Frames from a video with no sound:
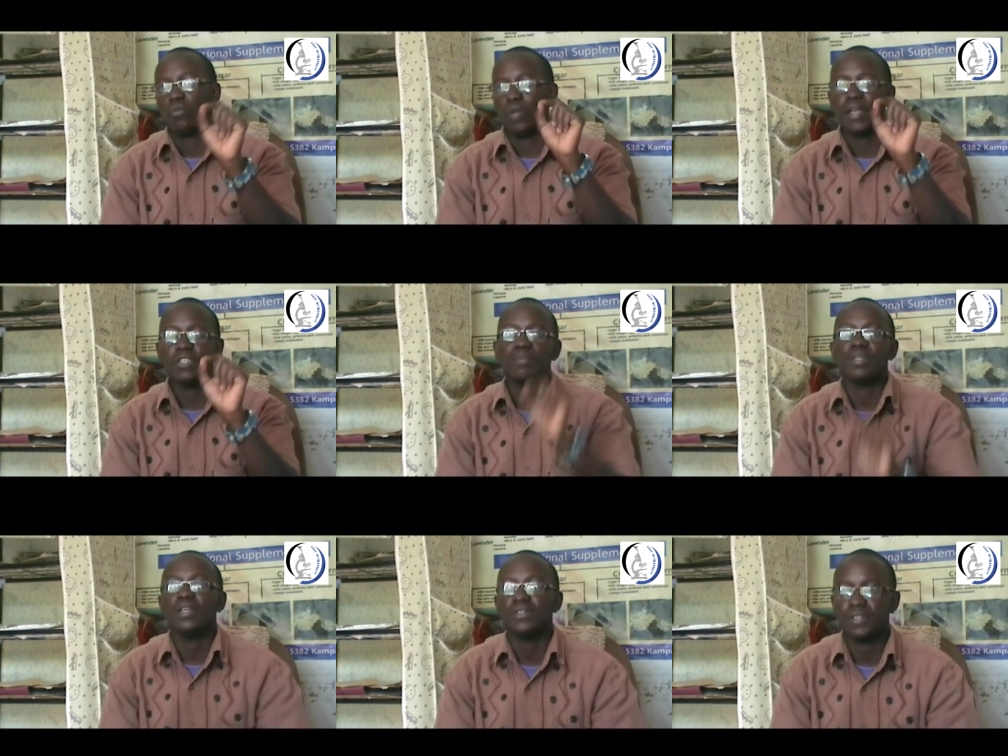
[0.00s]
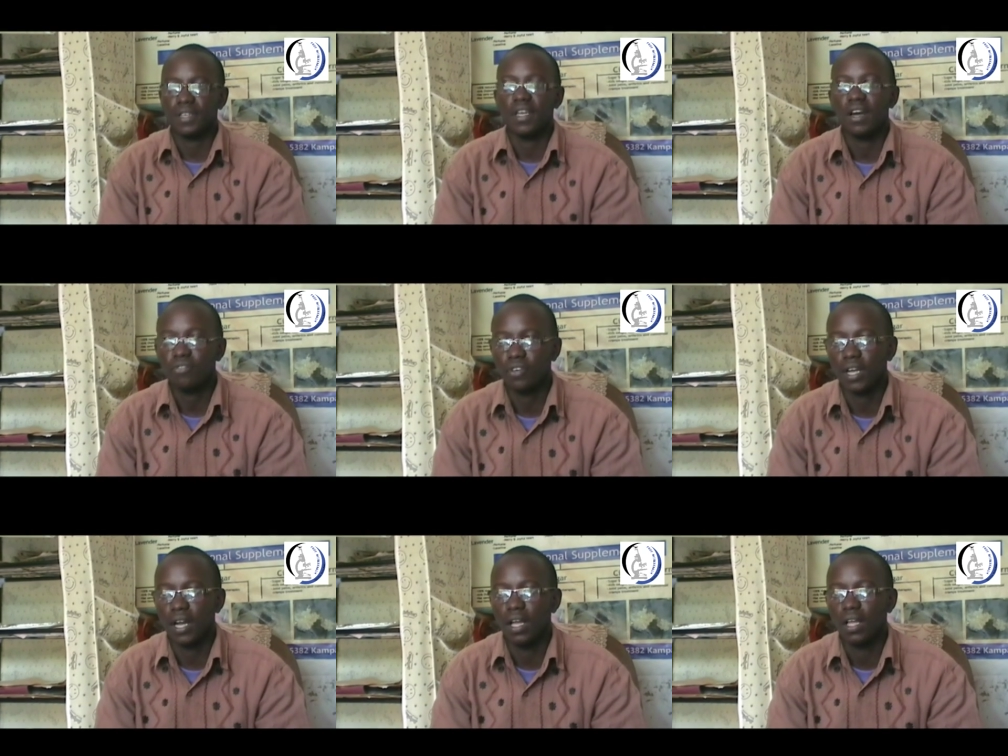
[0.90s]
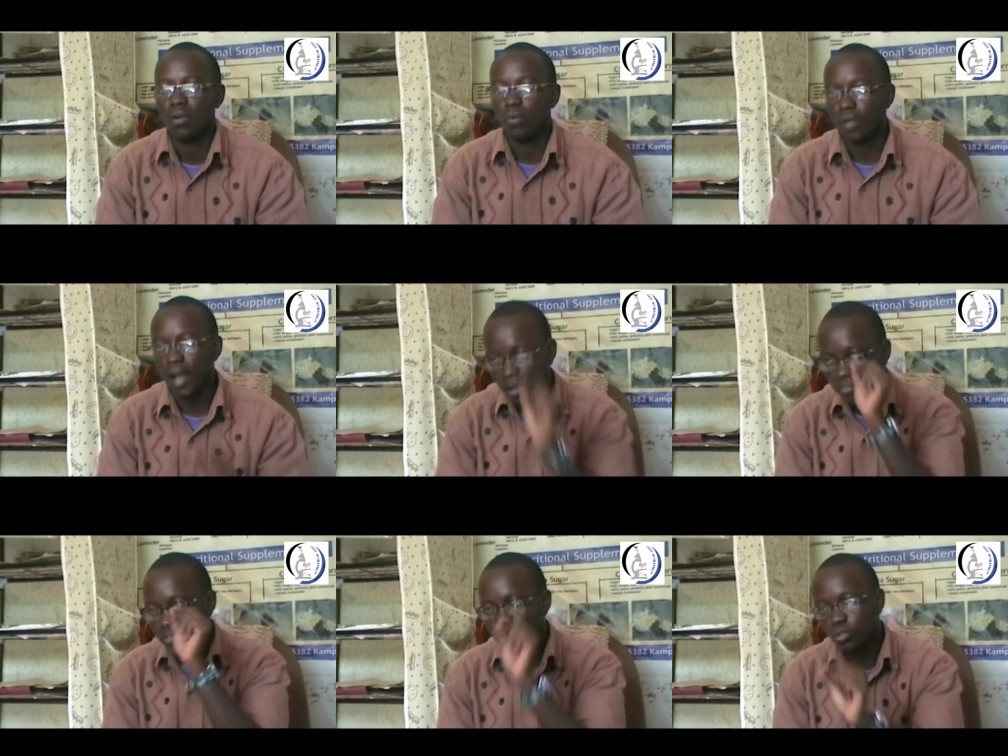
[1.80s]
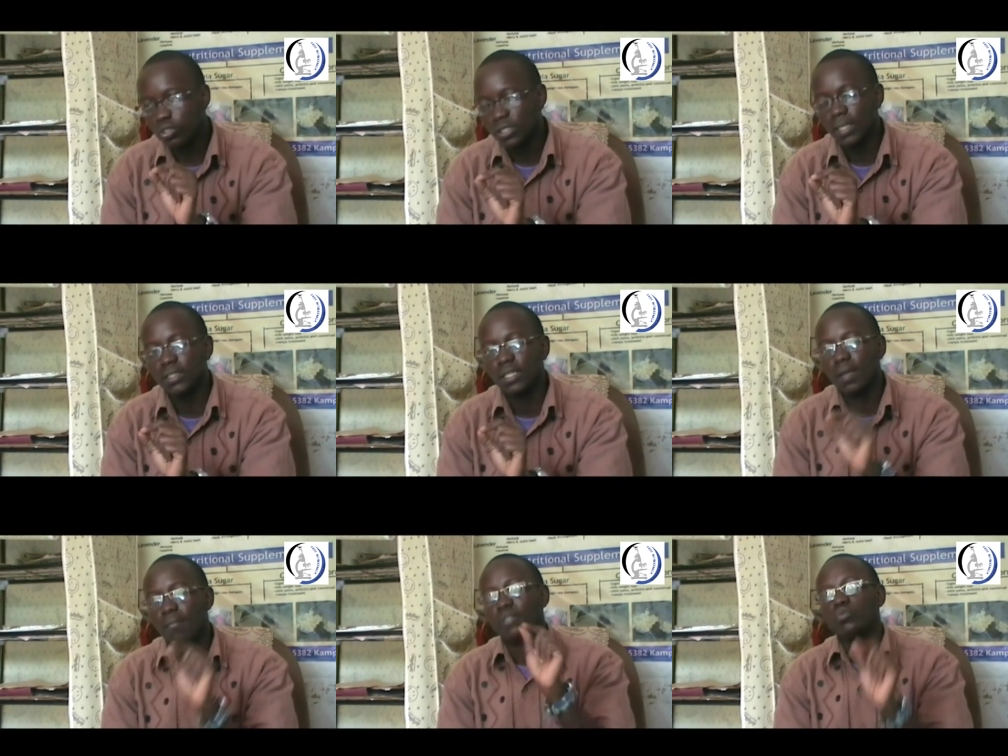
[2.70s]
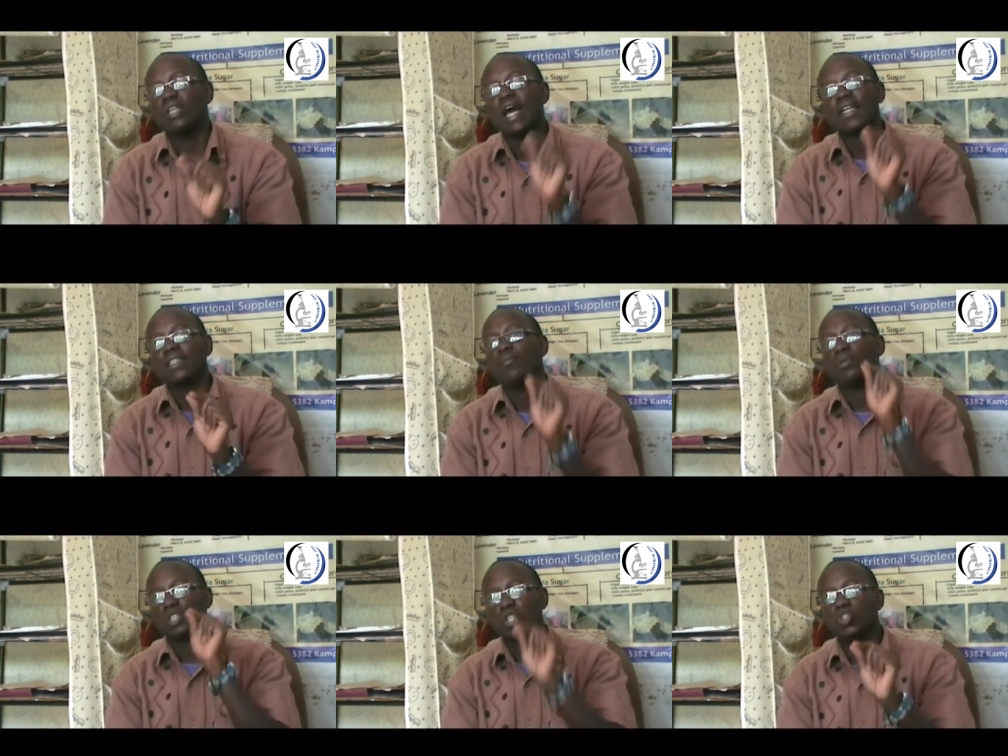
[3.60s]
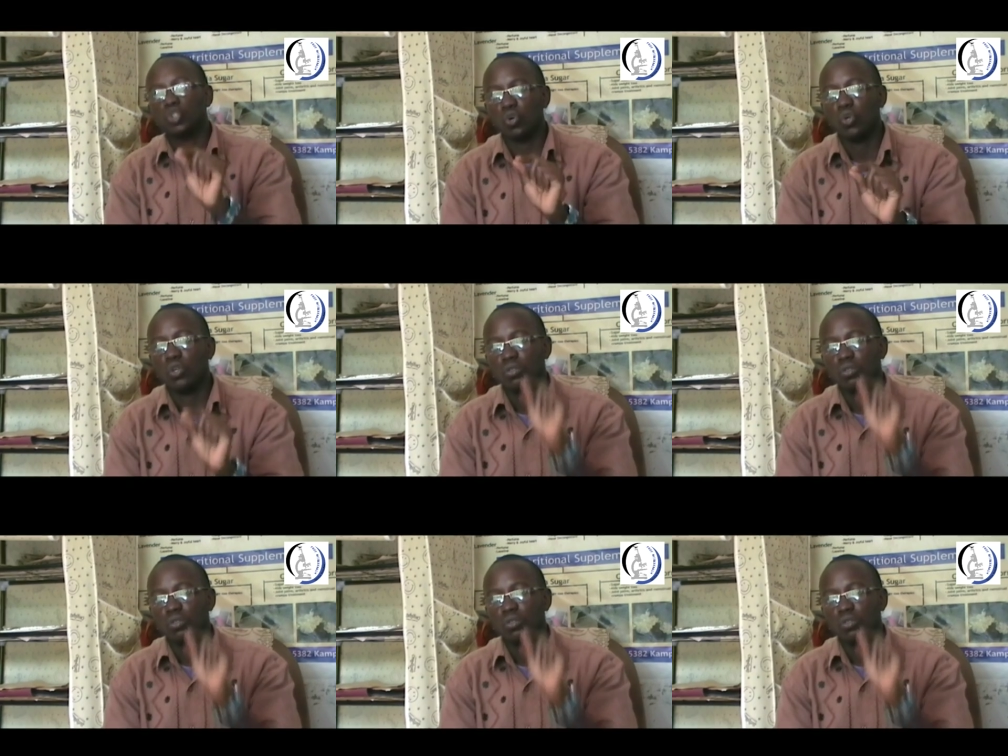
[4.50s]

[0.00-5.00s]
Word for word: we are experiencing in Africa. We have resources, but we lack the potential